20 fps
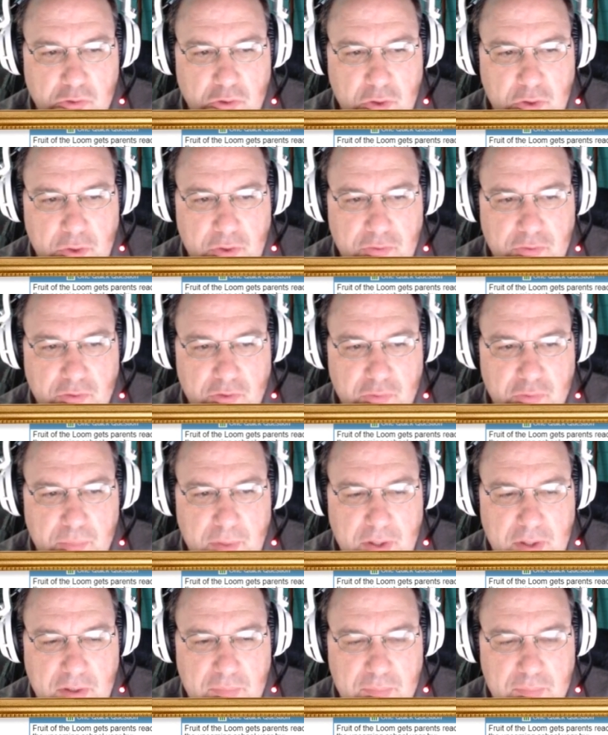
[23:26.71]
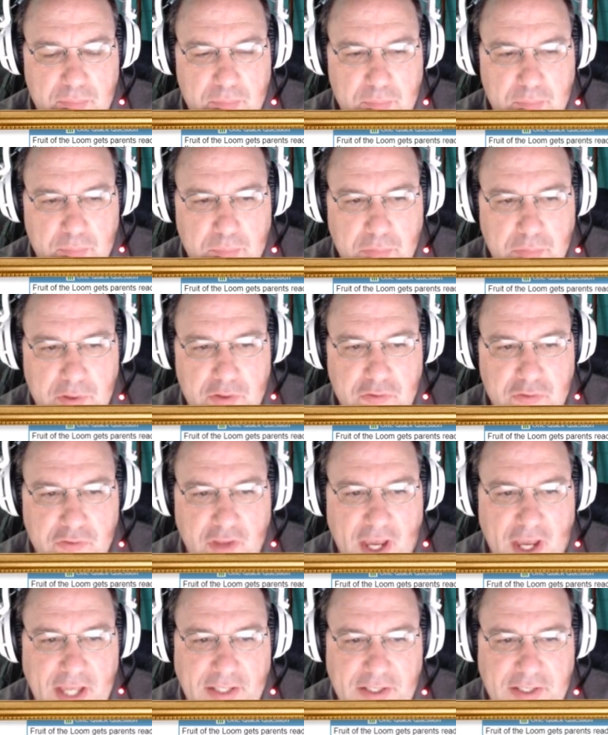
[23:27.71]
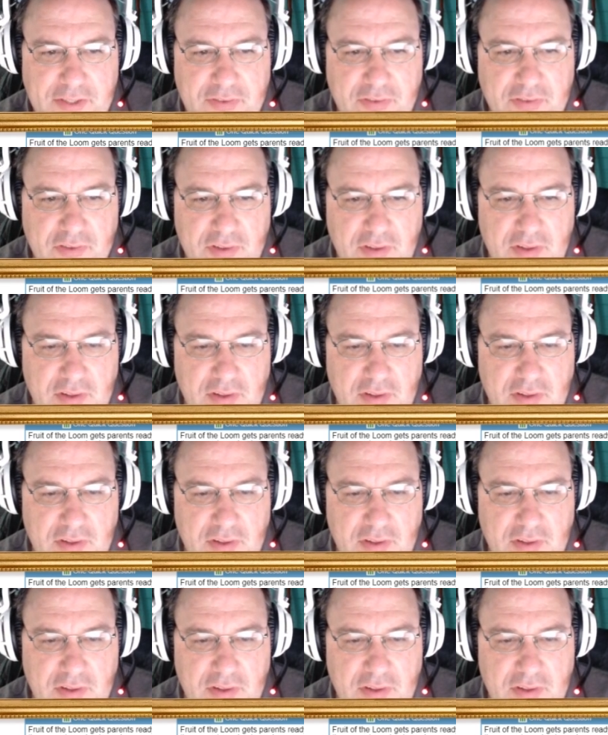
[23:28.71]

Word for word: Lucas has been pretty silent